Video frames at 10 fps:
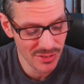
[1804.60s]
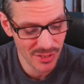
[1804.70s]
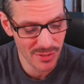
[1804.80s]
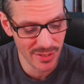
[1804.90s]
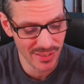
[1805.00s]
tell
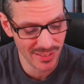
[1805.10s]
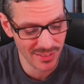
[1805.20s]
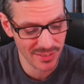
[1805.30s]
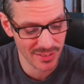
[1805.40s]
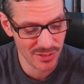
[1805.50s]
you anything
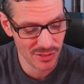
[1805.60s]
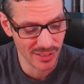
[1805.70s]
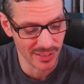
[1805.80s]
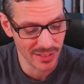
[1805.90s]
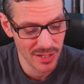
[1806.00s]
other than just
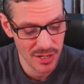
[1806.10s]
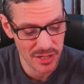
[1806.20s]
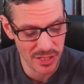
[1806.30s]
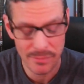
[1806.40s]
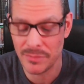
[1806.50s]
like,
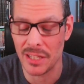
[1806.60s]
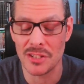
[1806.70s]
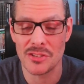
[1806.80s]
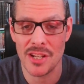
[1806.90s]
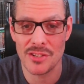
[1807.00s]
yep, they
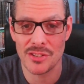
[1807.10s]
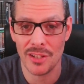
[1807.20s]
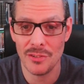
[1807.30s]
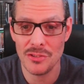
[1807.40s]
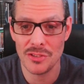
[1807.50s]
can change
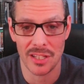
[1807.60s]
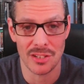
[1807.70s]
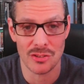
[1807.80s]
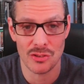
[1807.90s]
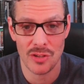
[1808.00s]
colors, they
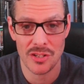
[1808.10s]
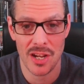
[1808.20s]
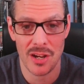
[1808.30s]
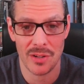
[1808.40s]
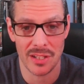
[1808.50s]
can stretch
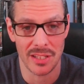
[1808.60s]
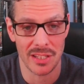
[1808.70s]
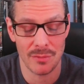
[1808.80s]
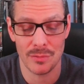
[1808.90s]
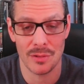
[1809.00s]
out, and they
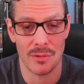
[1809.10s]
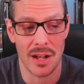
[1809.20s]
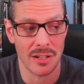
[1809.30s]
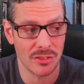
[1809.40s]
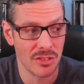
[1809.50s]
come from the
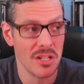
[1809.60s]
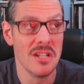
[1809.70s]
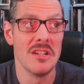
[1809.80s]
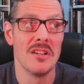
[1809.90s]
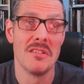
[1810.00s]
rocks.
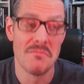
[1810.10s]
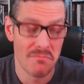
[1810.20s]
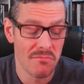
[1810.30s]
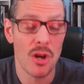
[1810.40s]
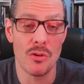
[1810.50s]

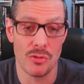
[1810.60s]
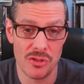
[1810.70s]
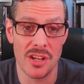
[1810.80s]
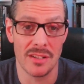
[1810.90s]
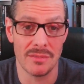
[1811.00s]

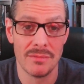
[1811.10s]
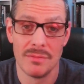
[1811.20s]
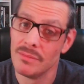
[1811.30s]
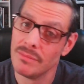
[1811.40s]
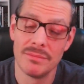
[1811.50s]
Jin.
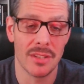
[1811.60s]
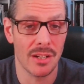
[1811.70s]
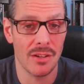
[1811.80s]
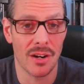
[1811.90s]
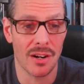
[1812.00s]
There
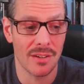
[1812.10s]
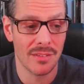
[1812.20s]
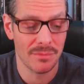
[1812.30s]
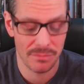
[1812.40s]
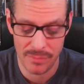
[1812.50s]
you are.
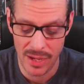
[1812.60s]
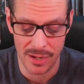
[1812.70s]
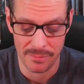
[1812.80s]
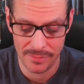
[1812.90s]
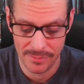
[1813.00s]
Bam.